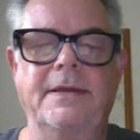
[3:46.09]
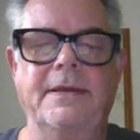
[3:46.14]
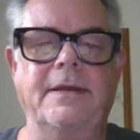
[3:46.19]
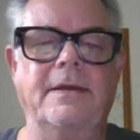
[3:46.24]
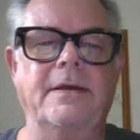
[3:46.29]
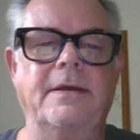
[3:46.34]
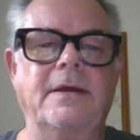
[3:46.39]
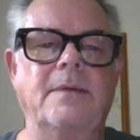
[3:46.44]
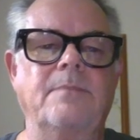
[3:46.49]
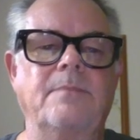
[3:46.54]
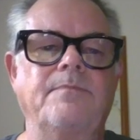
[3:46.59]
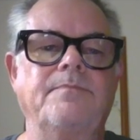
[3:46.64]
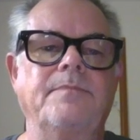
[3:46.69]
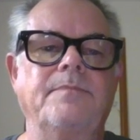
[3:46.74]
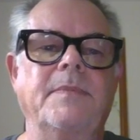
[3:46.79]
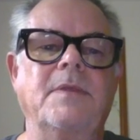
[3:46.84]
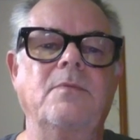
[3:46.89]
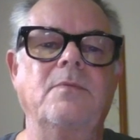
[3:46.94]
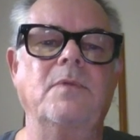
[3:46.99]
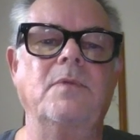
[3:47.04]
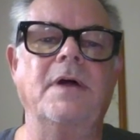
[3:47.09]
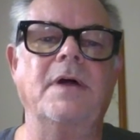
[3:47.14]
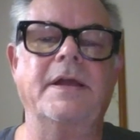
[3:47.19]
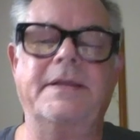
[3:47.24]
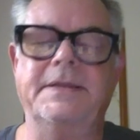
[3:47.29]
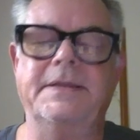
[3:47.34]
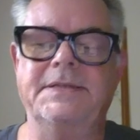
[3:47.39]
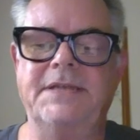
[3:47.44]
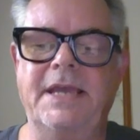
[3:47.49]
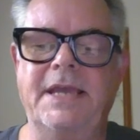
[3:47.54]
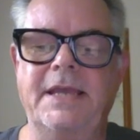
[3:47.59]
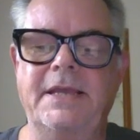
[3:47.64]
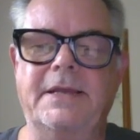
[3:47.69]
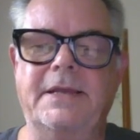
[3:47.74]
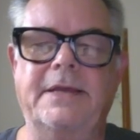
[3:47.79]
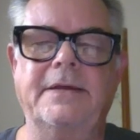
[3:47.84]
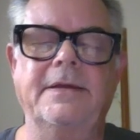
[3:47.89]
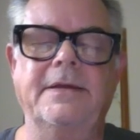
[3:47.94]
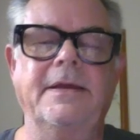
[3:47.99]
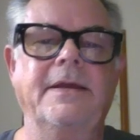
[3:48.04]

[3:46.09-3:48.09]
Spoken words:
I can take